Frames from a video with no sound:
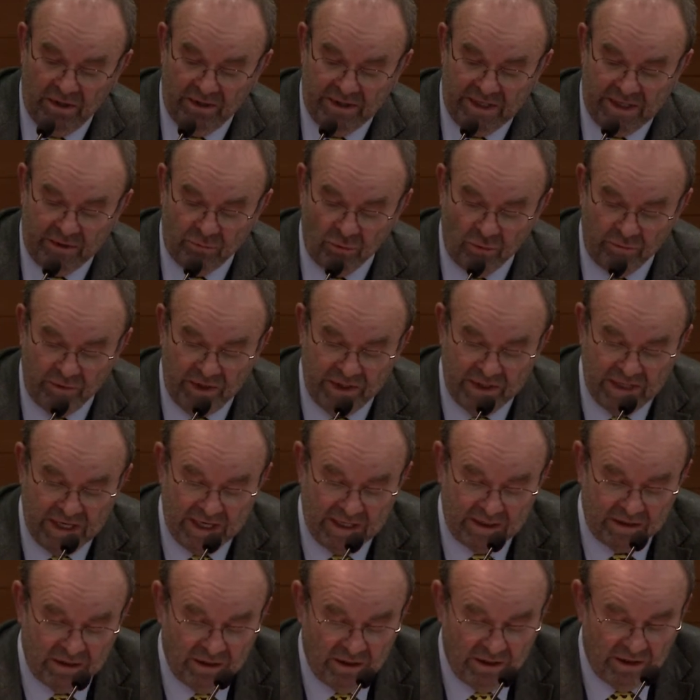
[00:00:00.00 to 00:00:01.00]
That would be
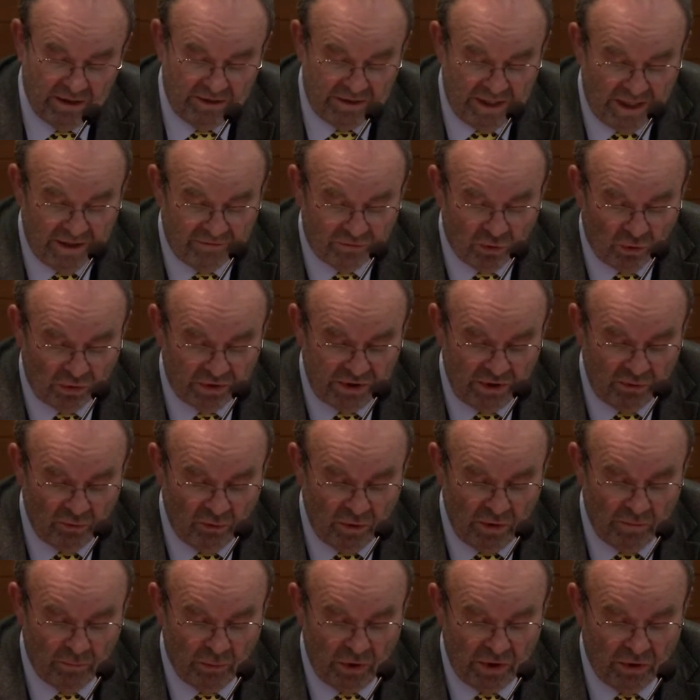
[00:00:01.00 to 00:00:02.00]
that. Then of course it
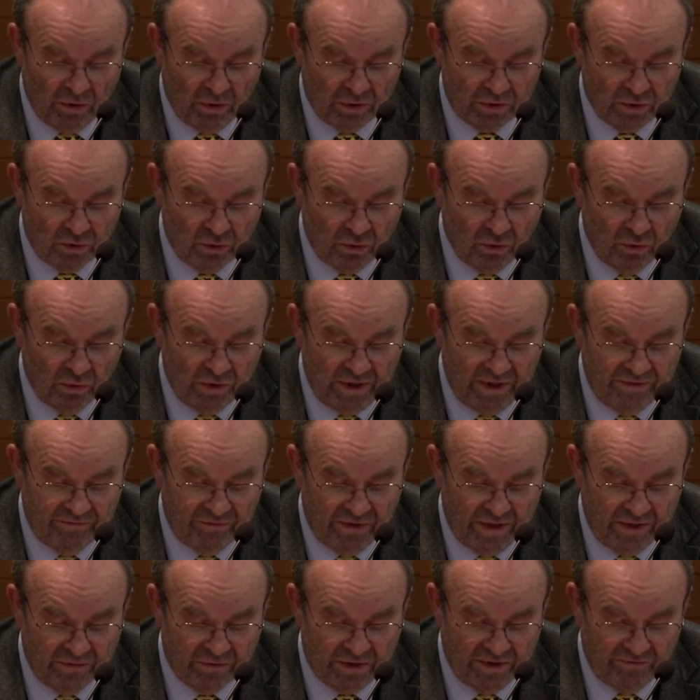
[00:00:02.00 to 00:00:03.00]
would be also good if
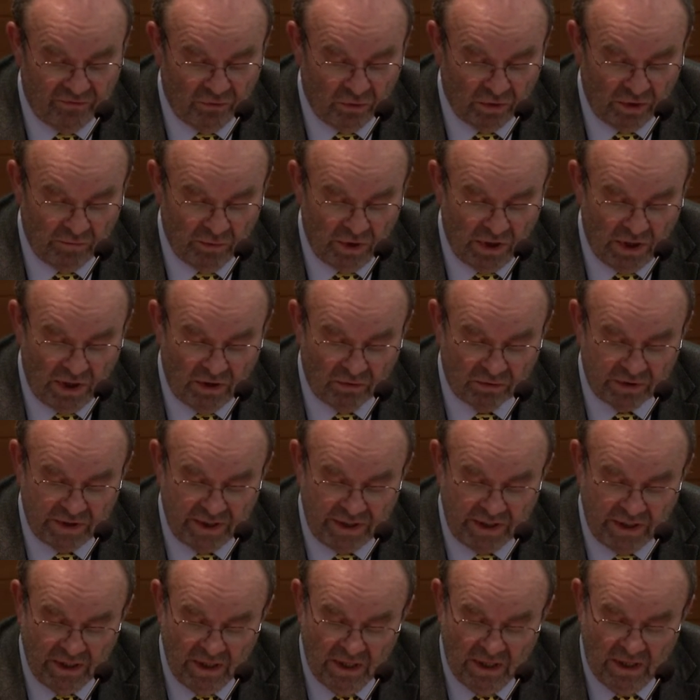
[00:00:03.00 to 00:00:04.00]
there's affordable
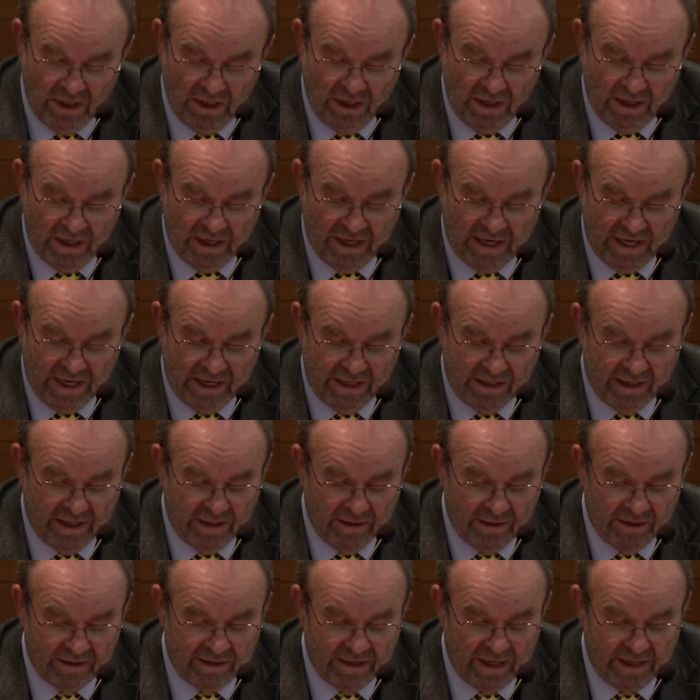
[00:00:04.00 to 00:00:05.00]
housing and
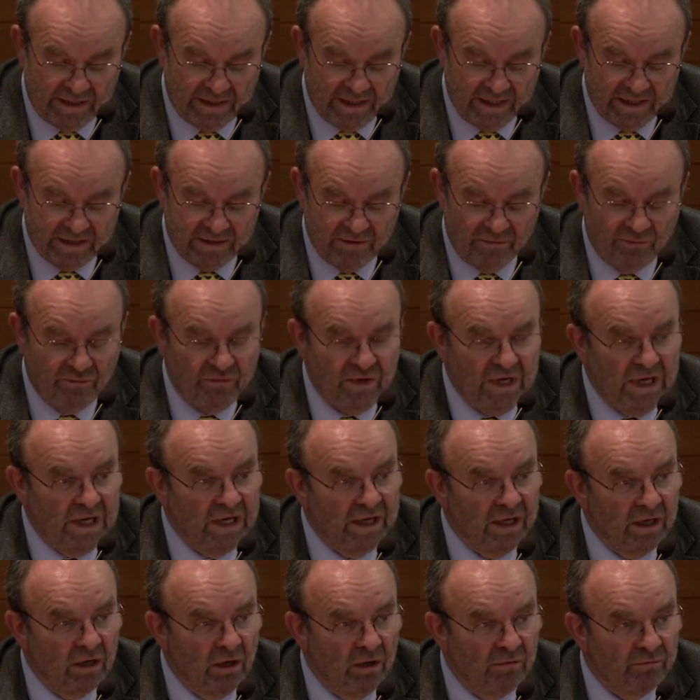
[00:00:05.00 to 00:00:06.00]
that there's a
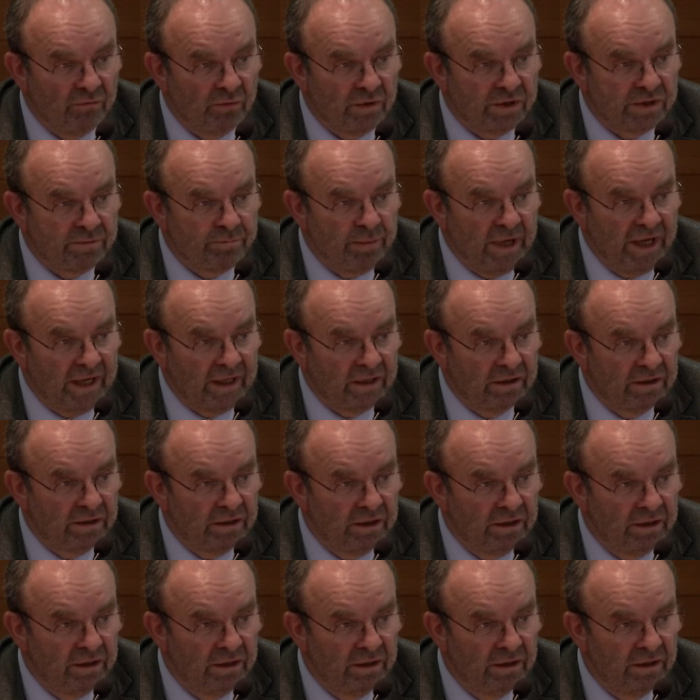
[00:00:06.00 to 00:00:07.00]
feeling of respect
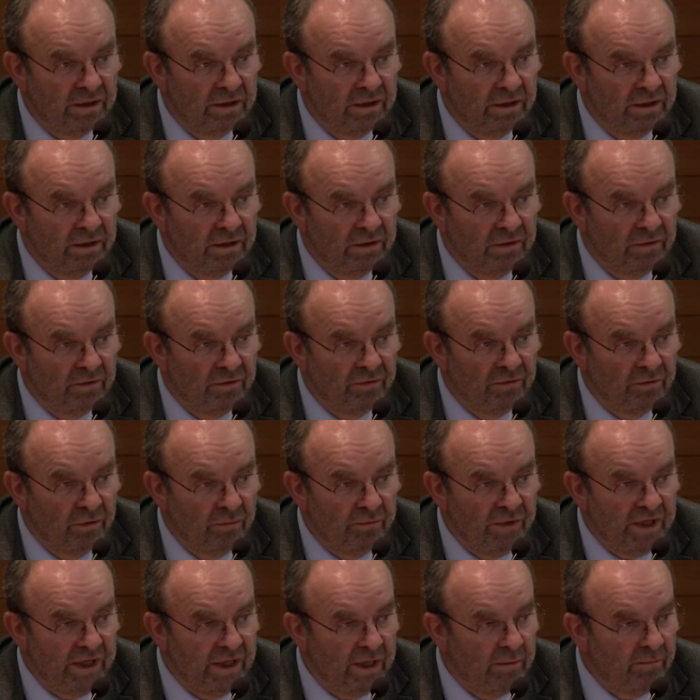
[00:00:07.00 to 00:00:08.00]
for
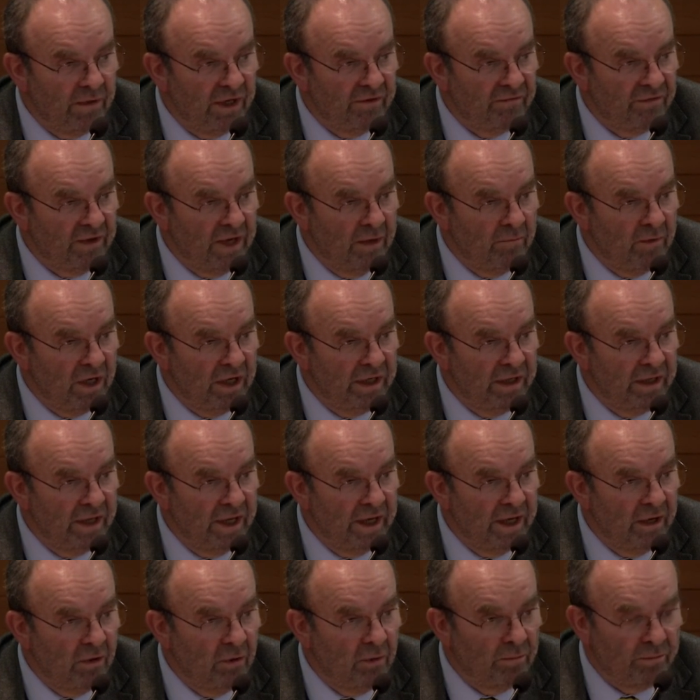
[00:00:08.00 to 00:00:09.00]
me and my family
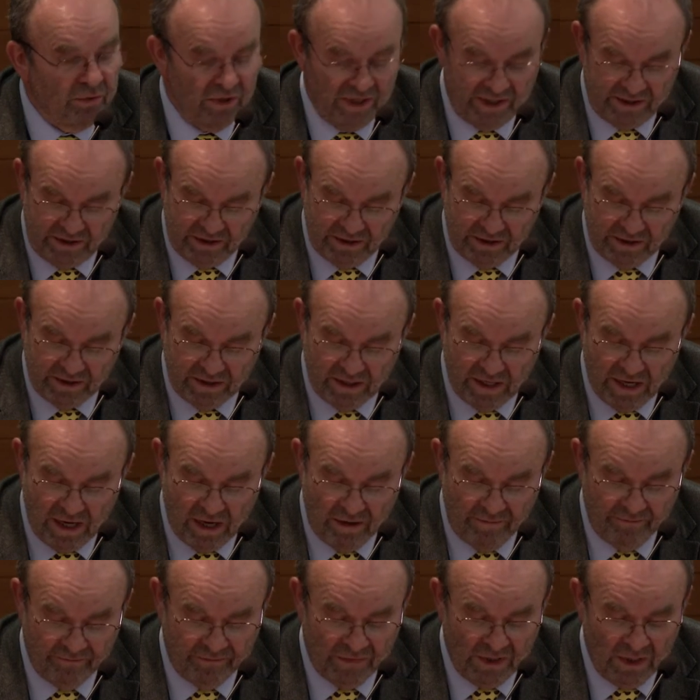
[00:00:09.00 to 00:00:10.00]
and our presence
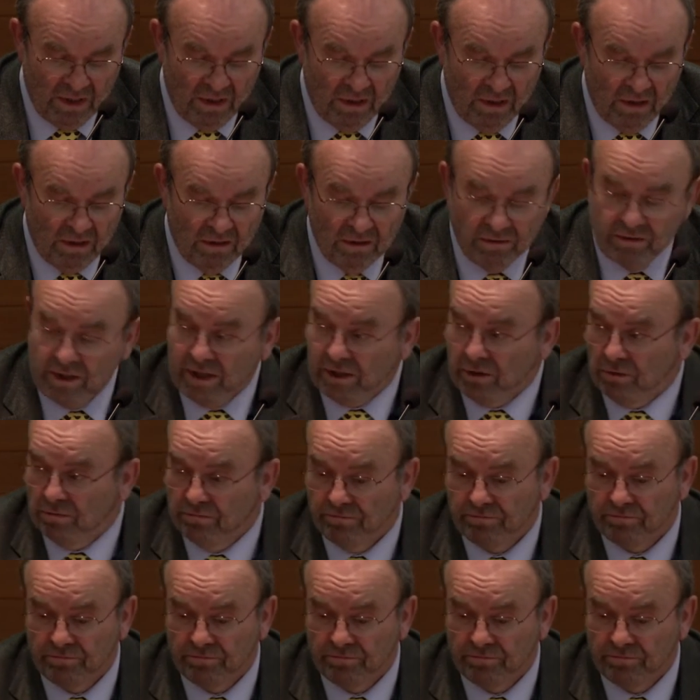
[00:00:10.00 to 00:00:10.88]
there. Thank you.